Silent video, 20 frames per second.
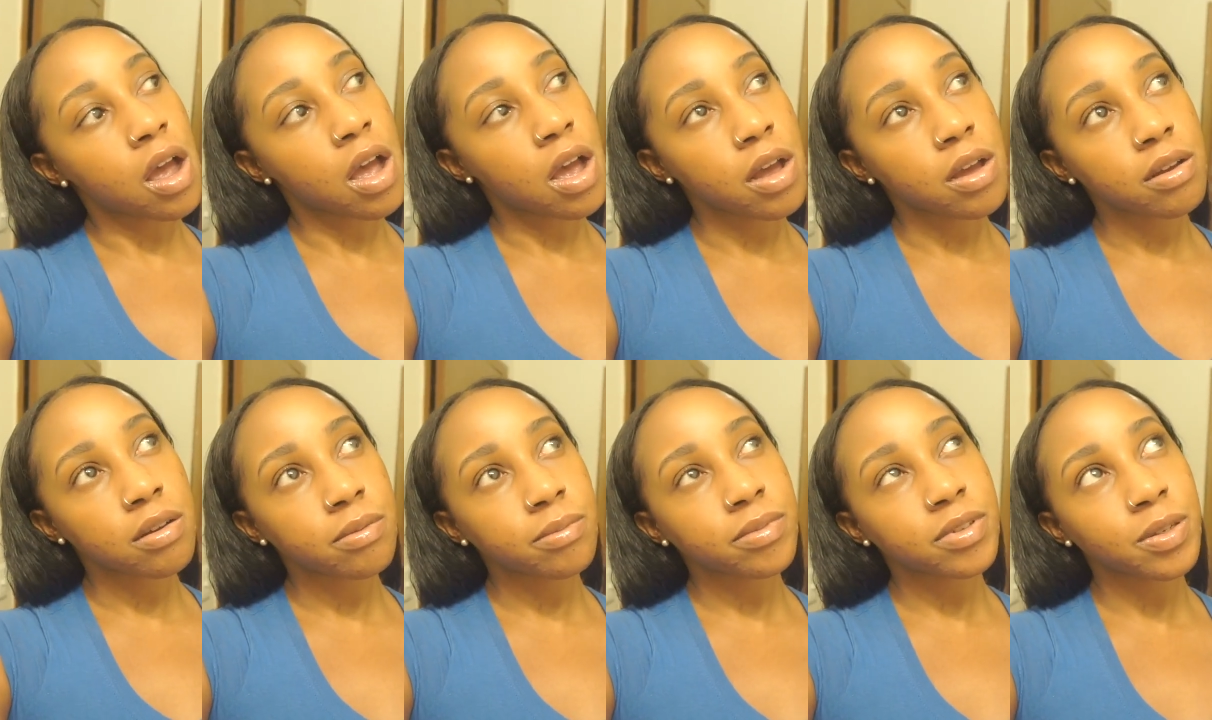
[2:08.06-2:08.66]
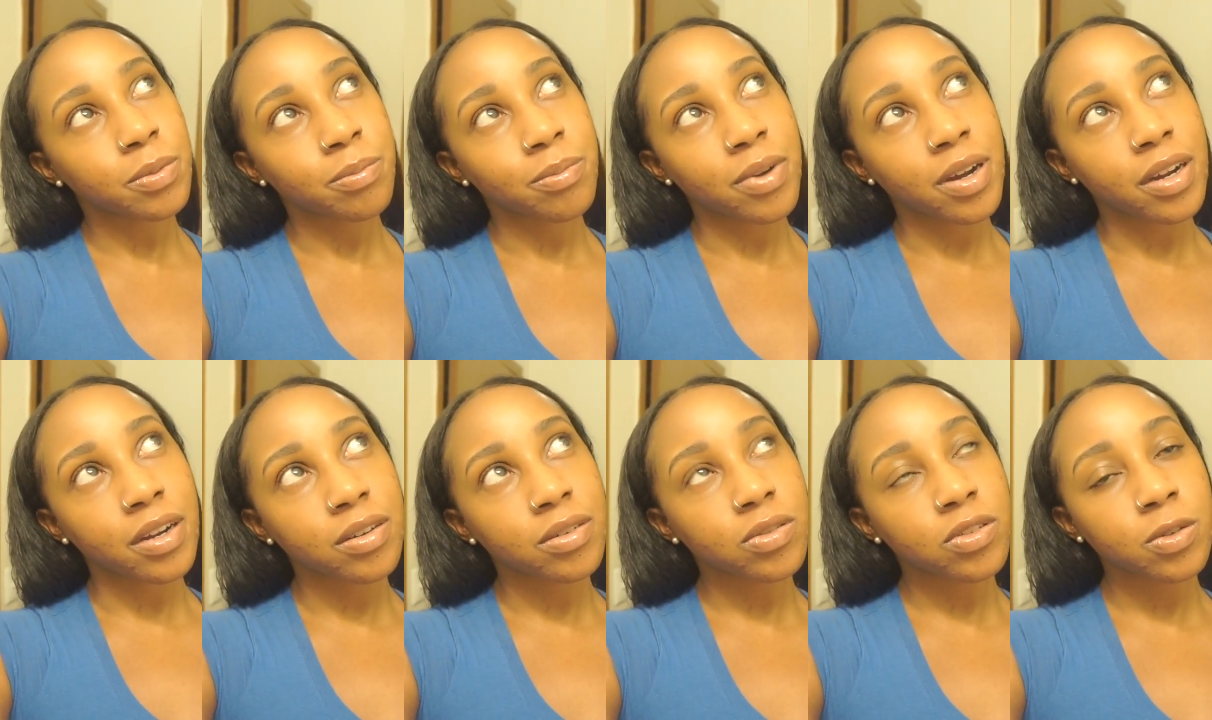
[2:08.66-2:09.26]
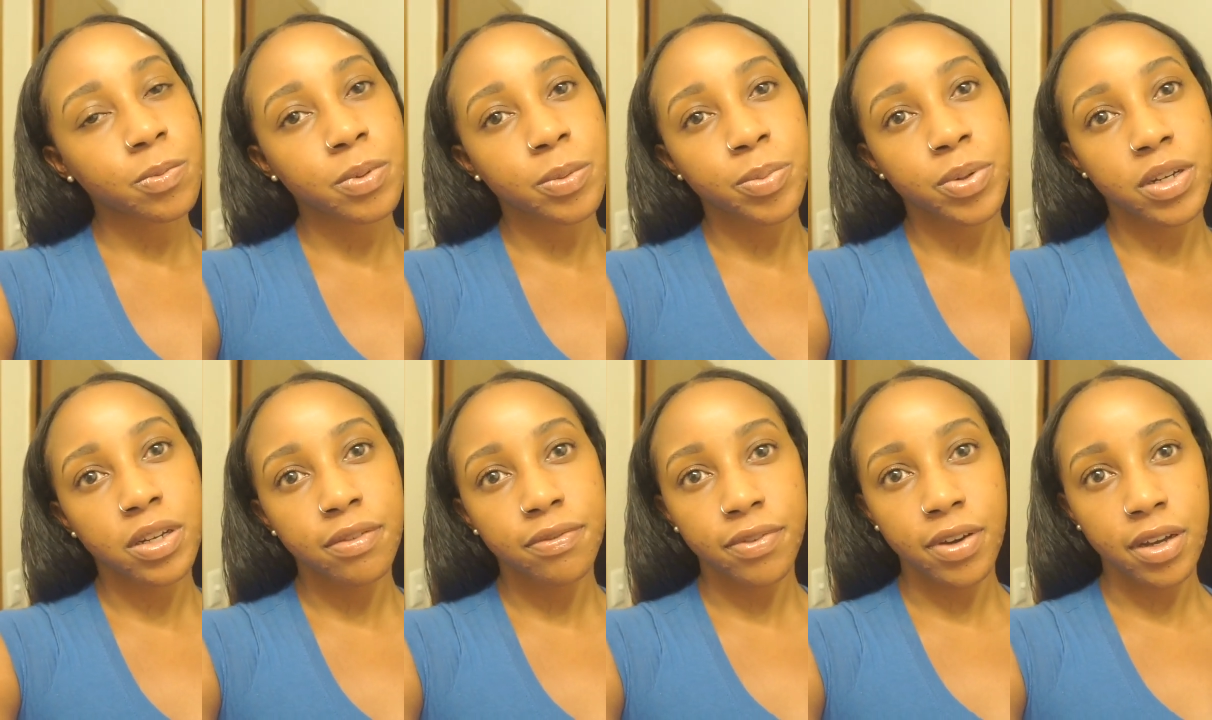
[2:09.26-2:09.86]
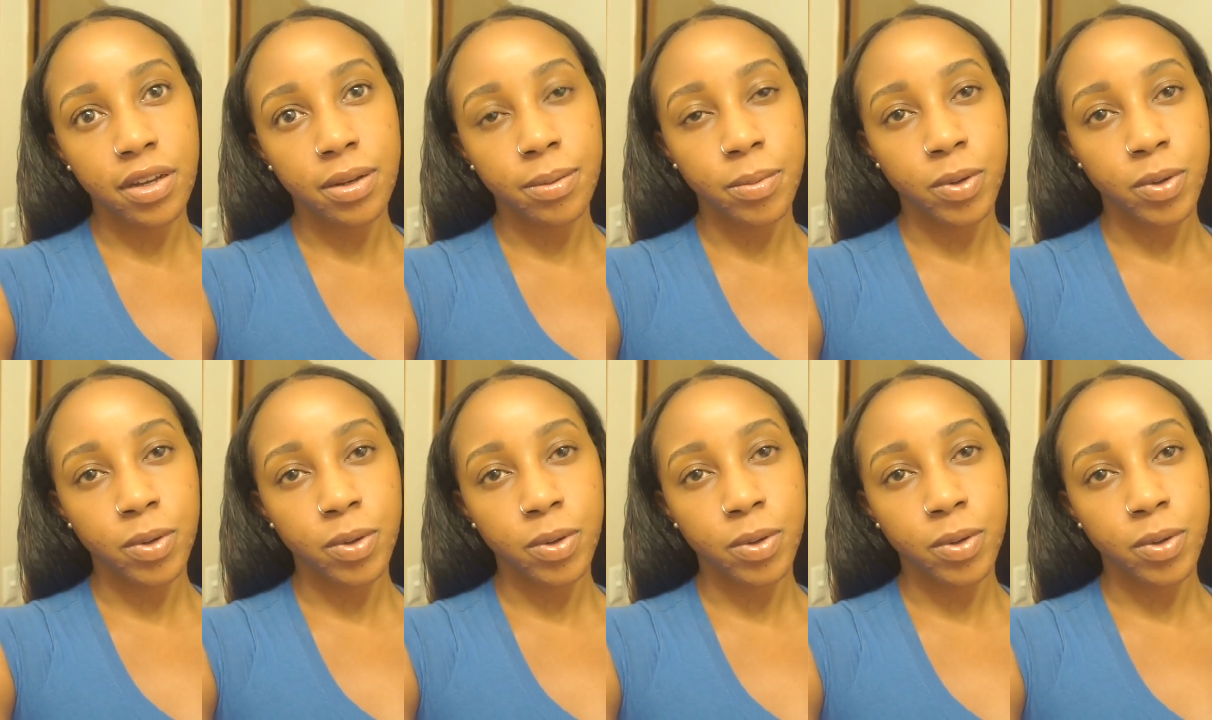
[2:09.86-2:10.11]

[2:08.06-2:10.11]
Tomorrow should be pretty fun.